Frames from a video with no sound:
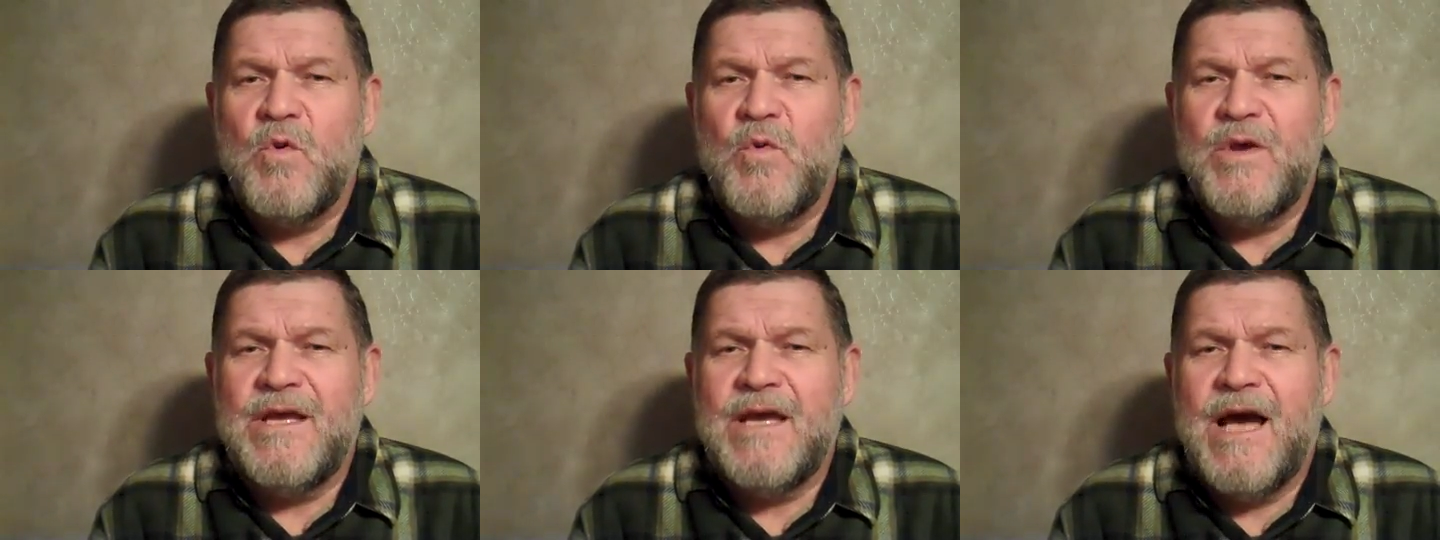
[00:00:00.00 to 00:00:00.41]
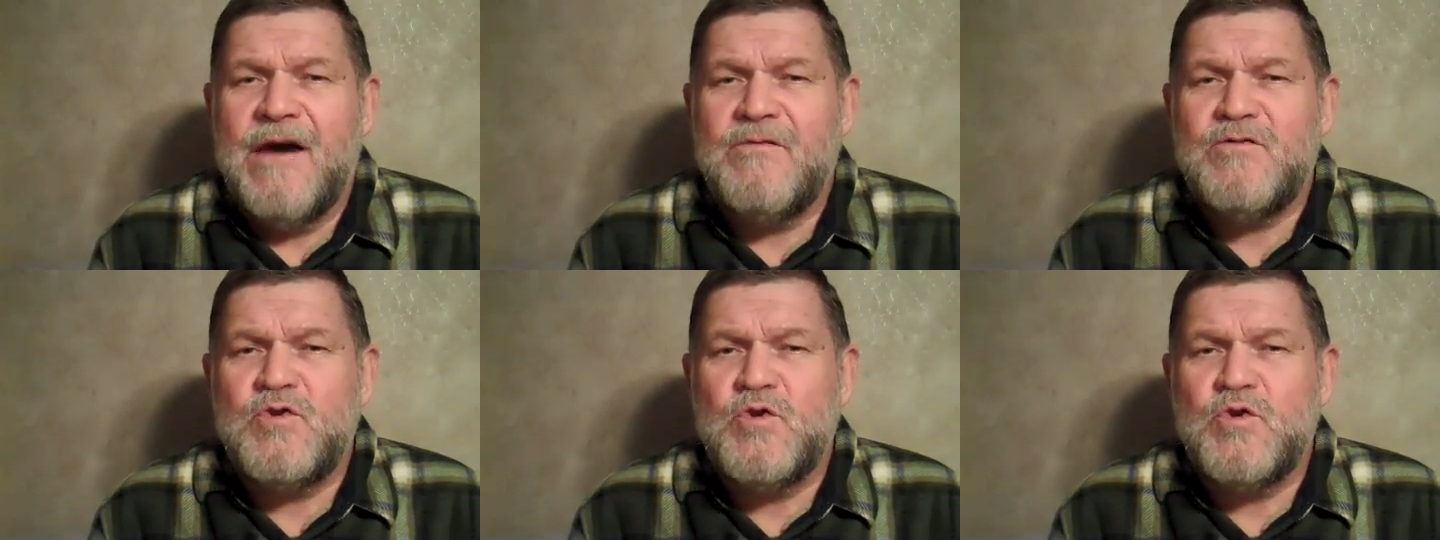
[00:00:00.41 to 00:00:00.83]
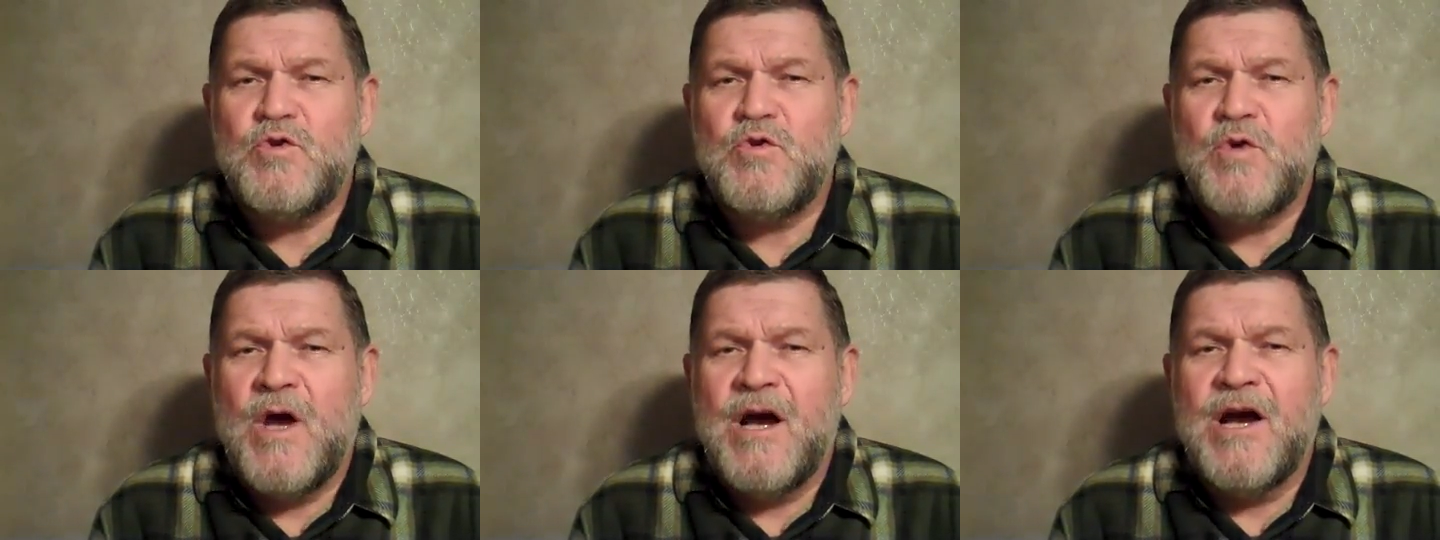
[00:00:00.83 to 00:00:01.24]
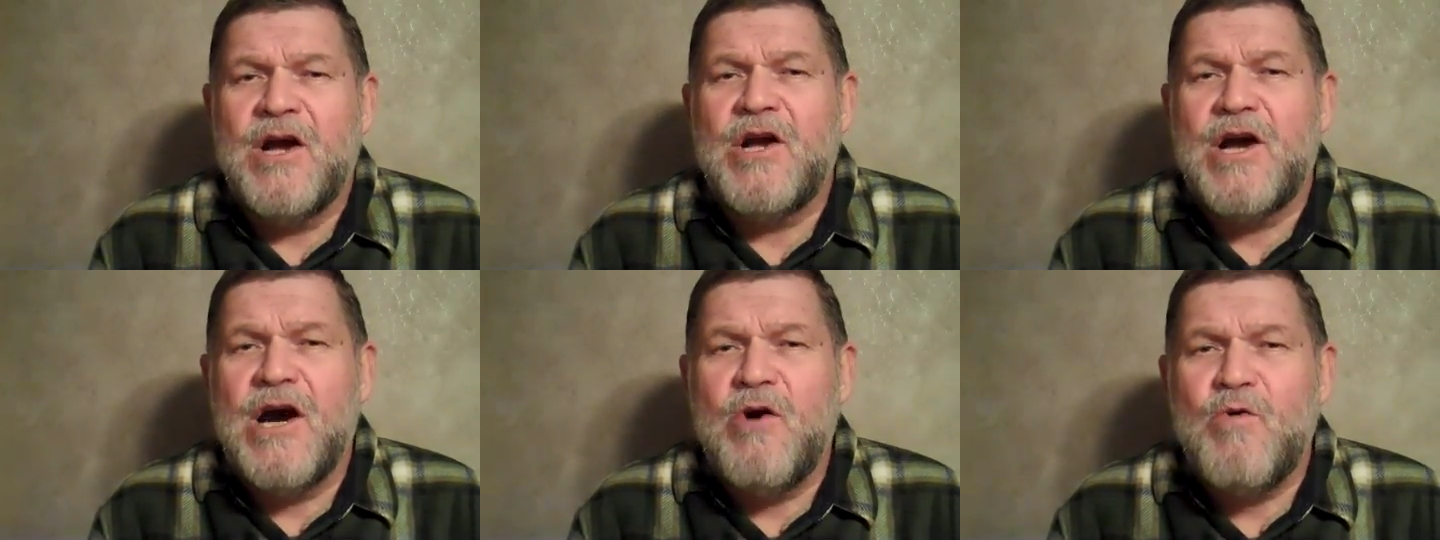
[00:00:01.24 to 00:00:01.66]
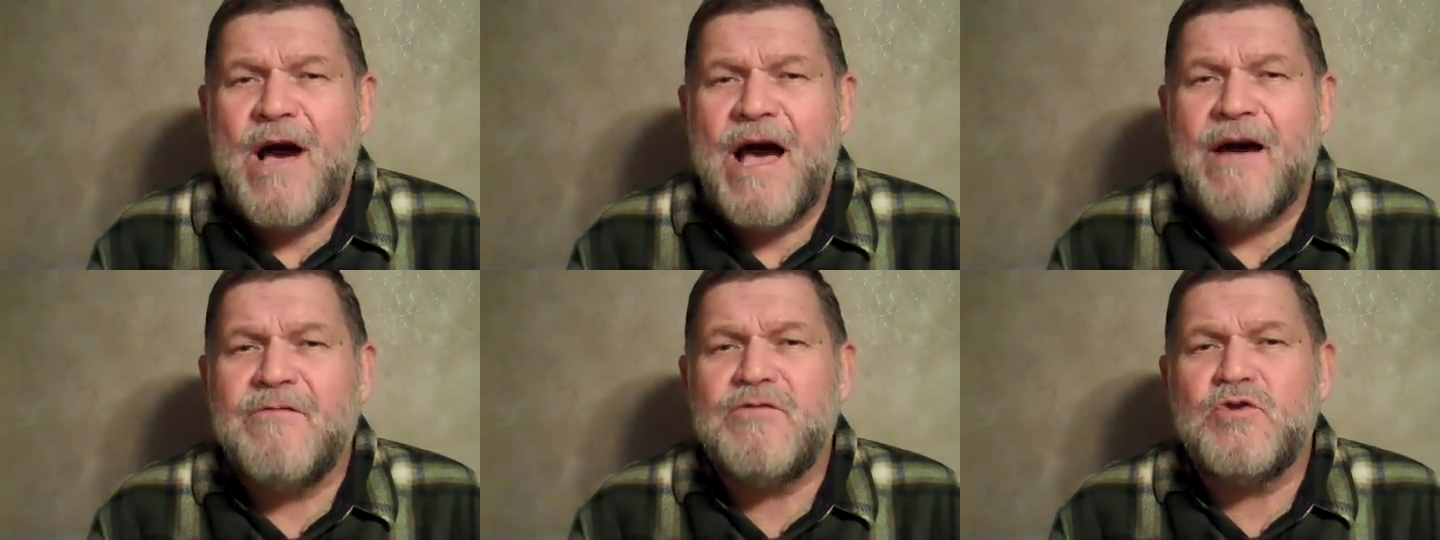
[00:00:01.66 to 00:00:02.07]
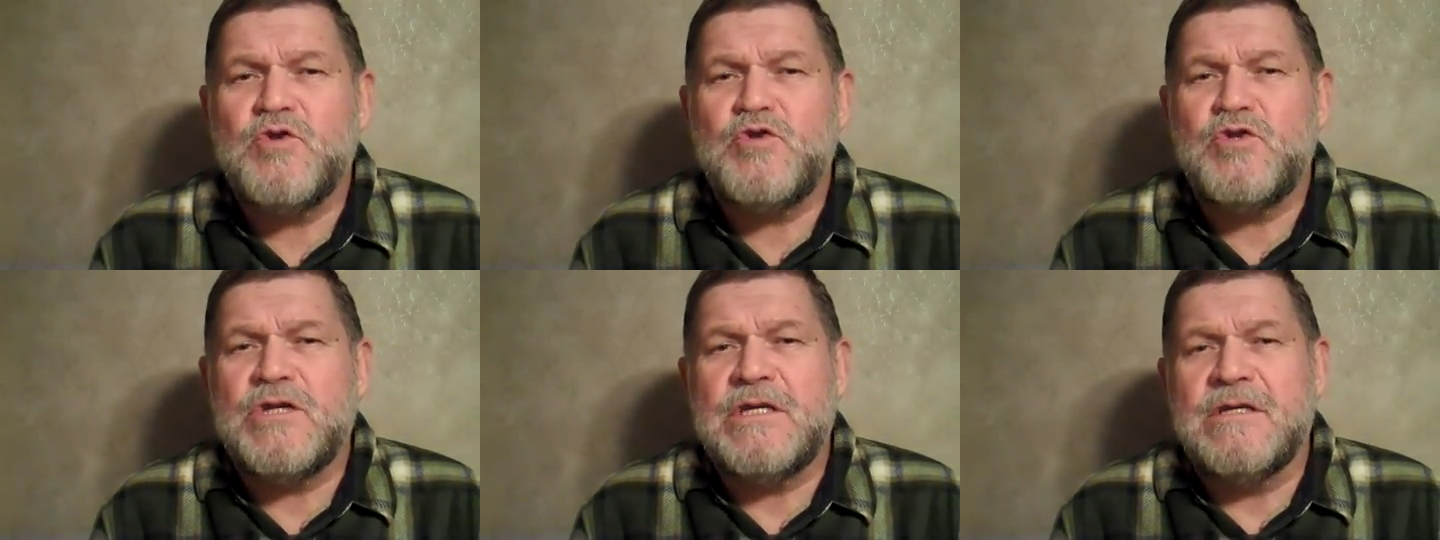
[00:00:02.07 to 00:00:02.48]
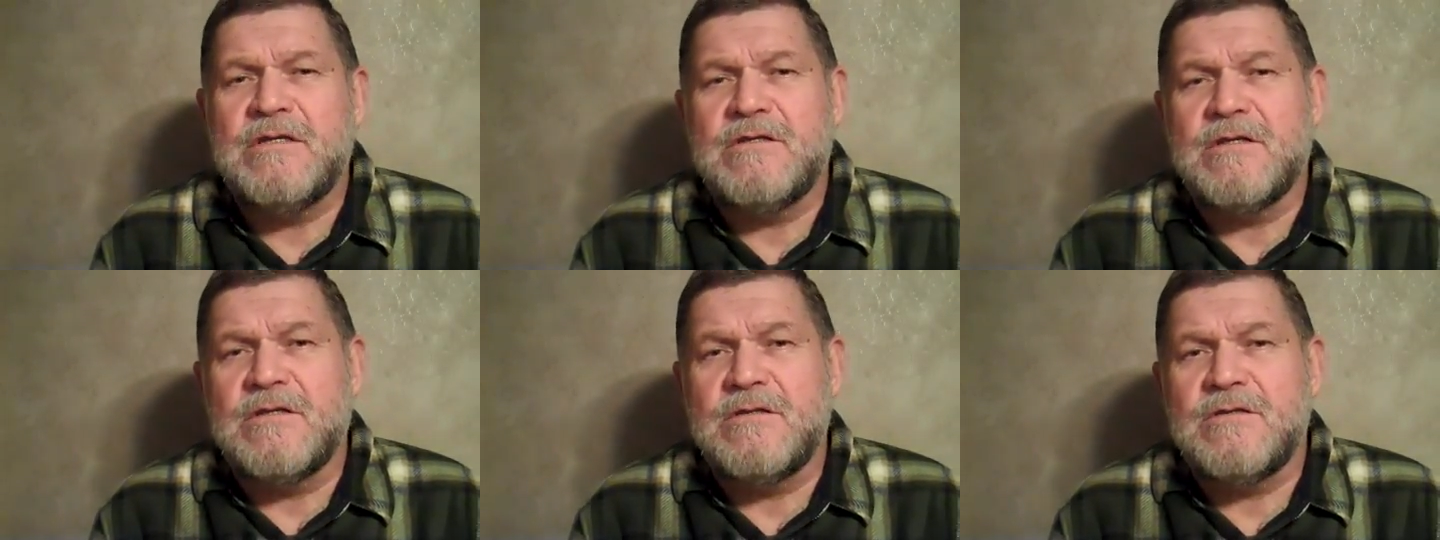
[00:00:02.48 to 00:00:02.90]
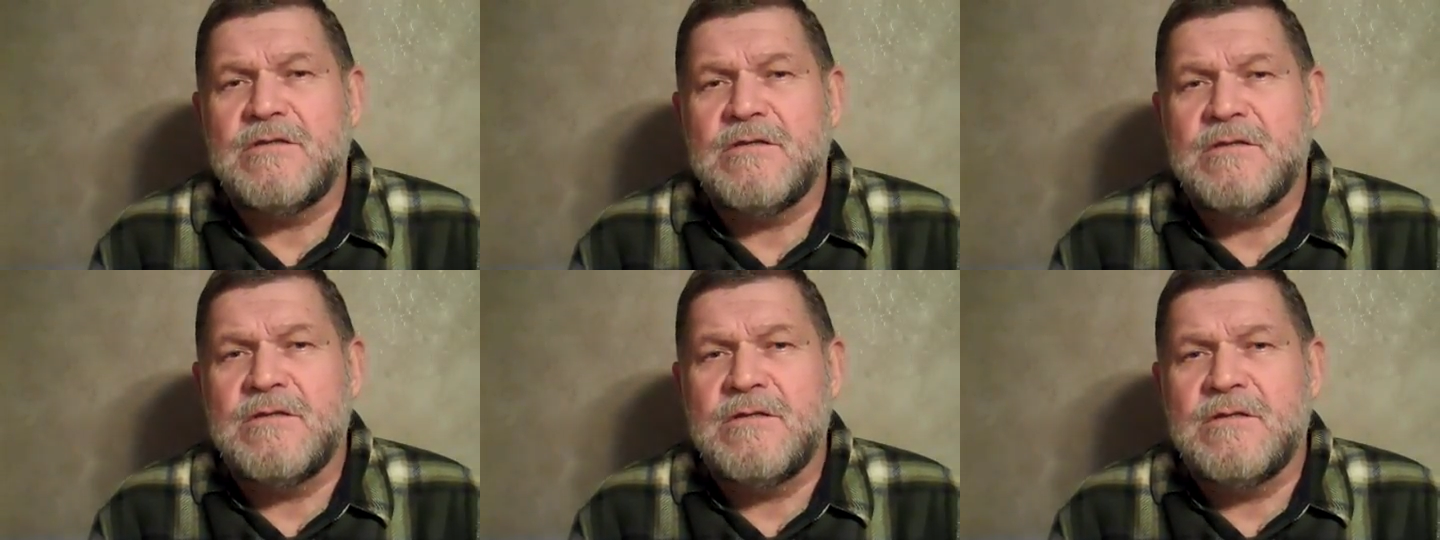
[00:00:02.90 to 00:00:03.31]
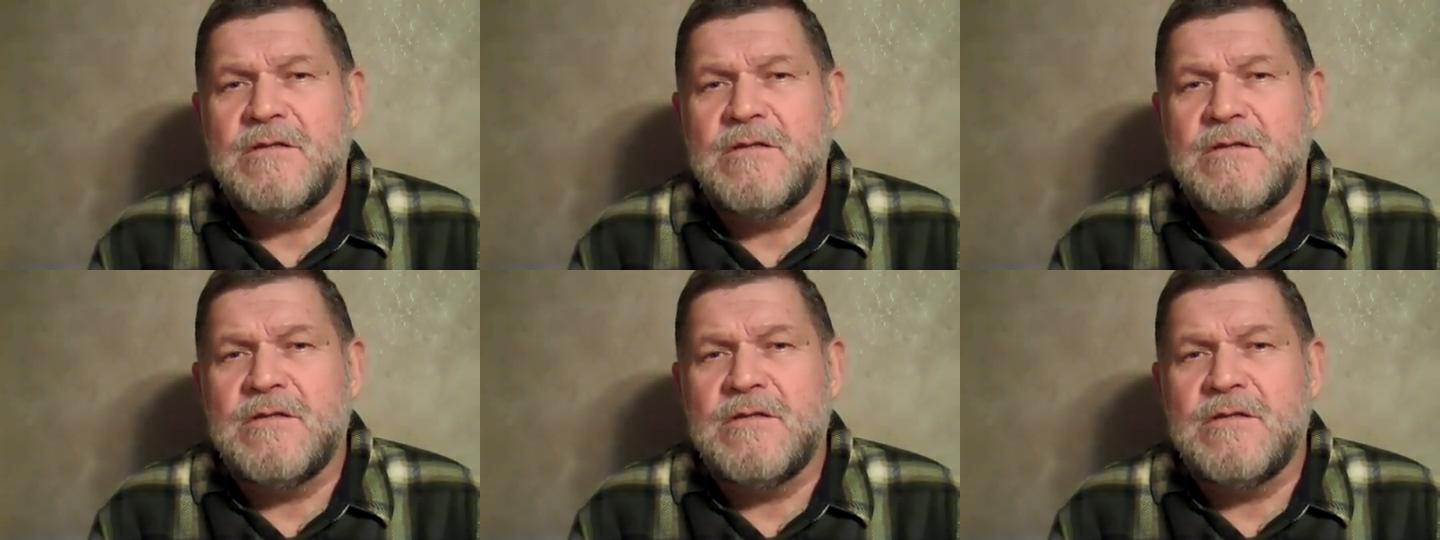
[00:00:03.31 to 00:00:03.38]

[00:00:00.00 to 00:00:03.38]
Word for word: We have to go after Jesus